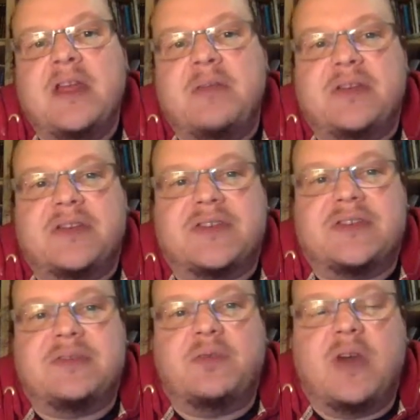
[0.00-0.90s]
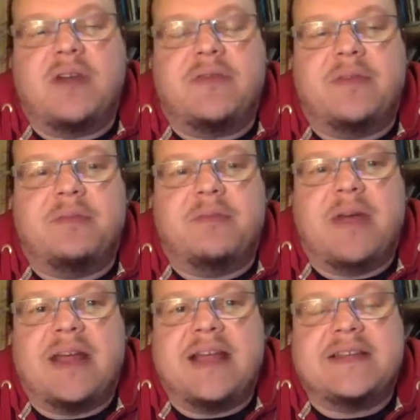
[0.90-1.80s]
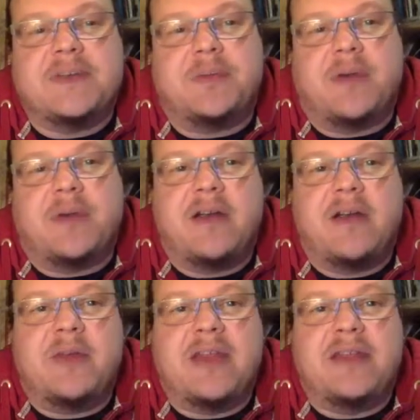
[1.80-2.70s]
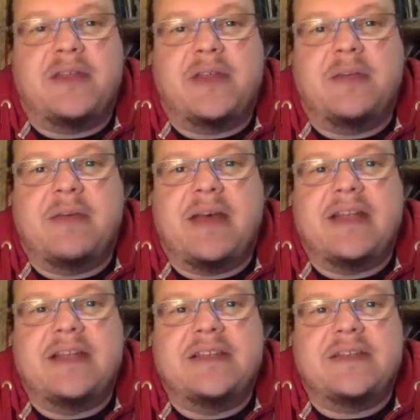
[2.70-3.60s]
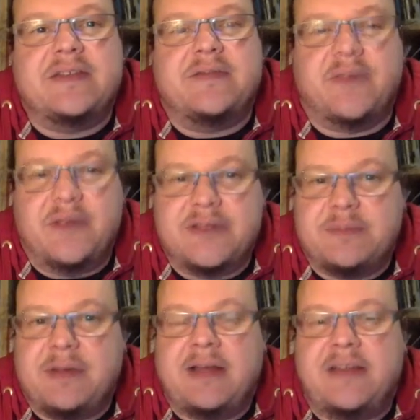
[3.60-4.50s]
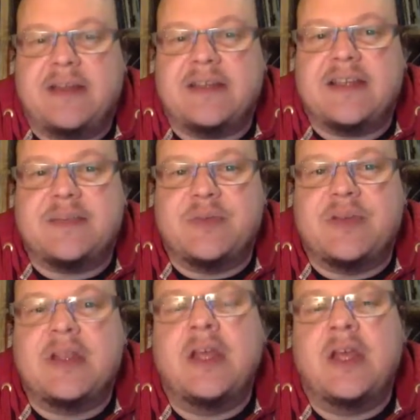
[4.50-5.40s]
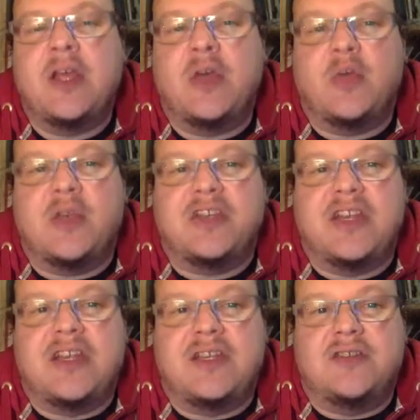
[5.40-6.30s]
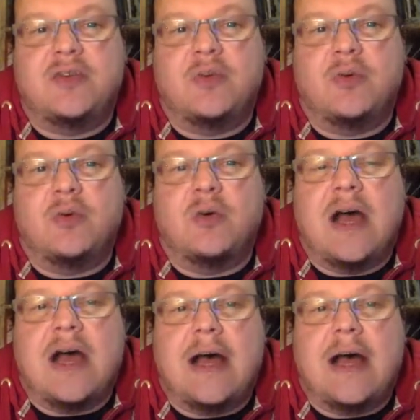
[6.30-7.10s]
Because one of them, I guess, as a priority we need to think about is the first part of the assessment, which is your